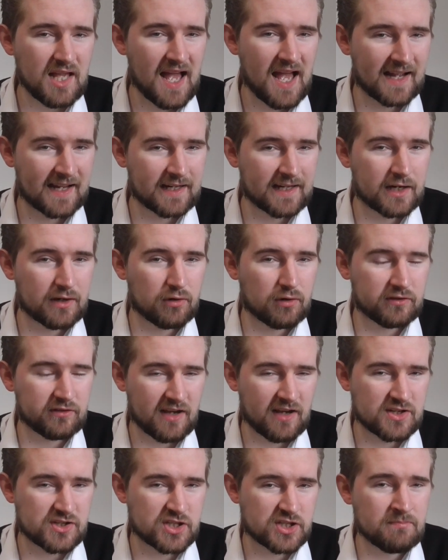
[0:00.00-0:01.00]
anger or
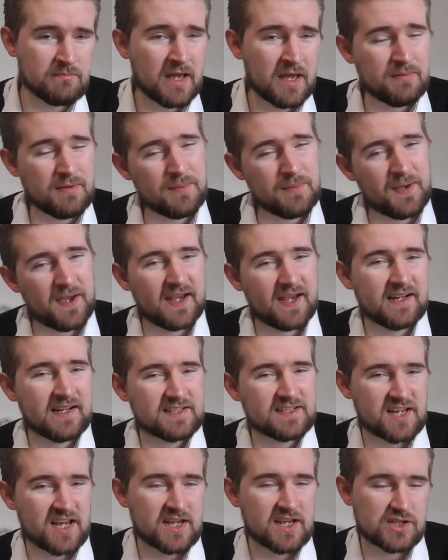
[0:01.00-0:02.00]
tension. Maybe a bit in
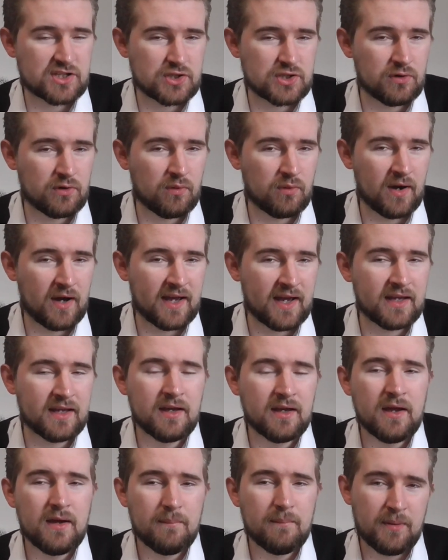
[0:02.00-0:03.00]
It Takes You
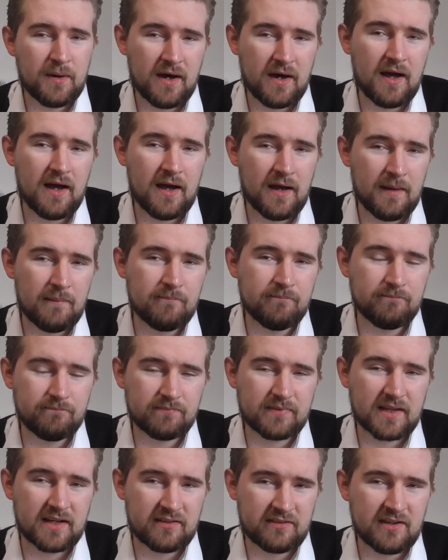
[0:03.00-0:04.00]
Away, but
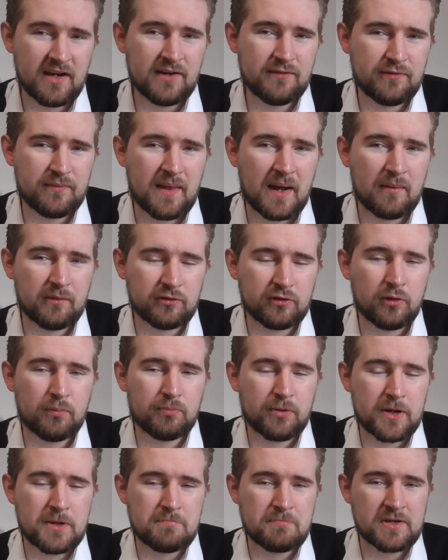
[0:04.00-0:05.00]
aside from that, it was all
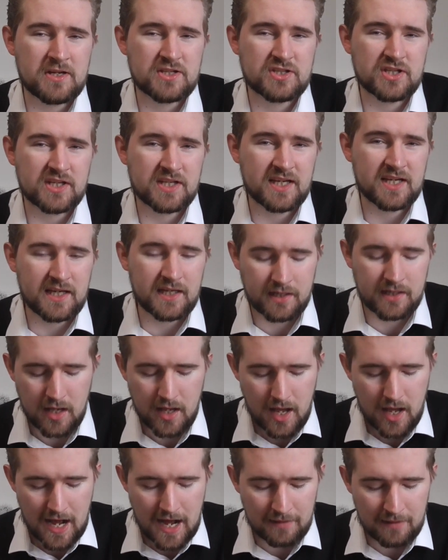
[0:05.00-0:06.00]
pretty peachy keen.
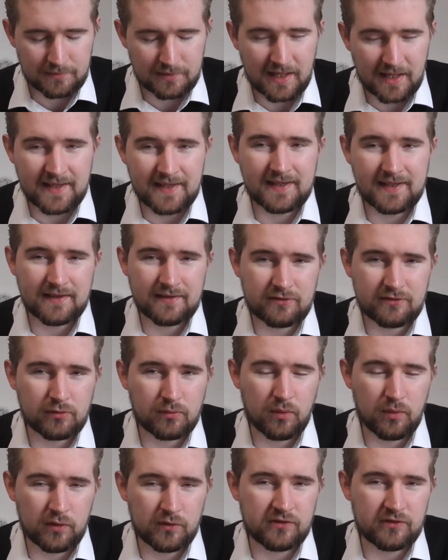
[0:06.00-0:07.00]
I'm liking
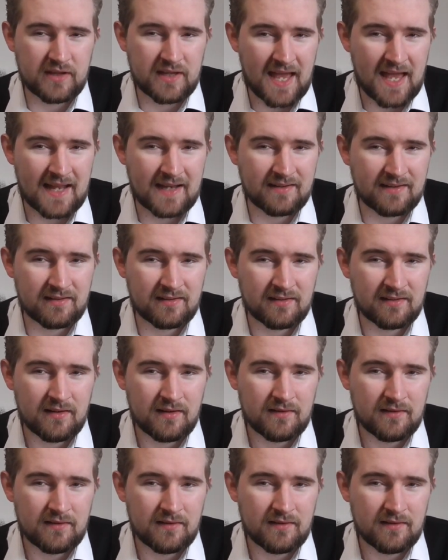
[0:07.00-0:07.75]
towards the end